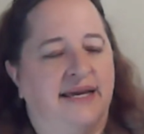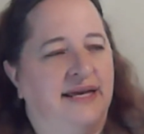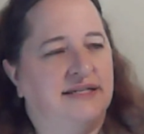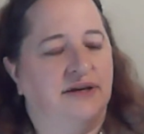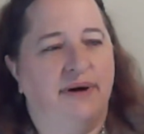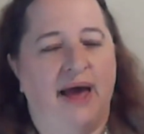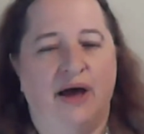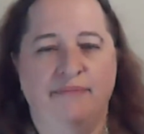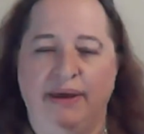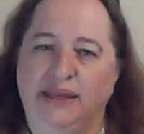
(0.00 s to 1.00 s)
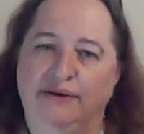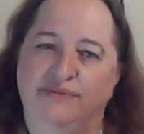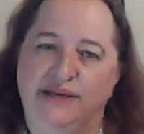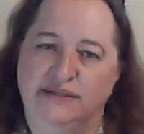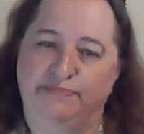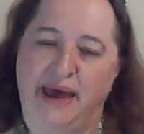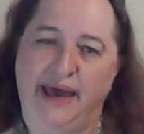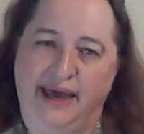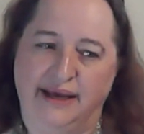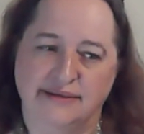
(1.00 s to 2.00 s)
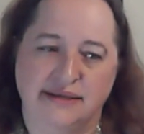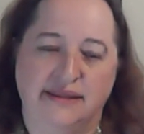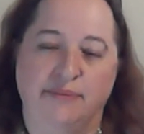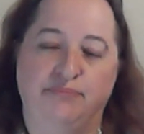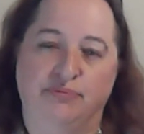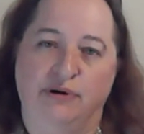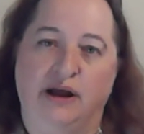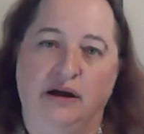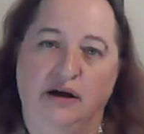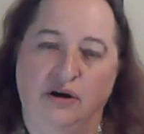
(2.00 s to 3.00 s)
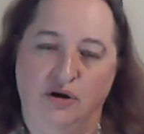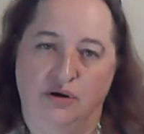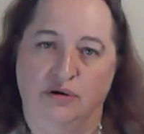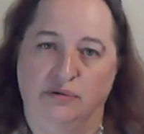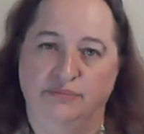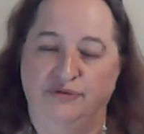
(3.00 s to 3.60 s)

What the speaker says: I can't tell you how many of these bags that they brought home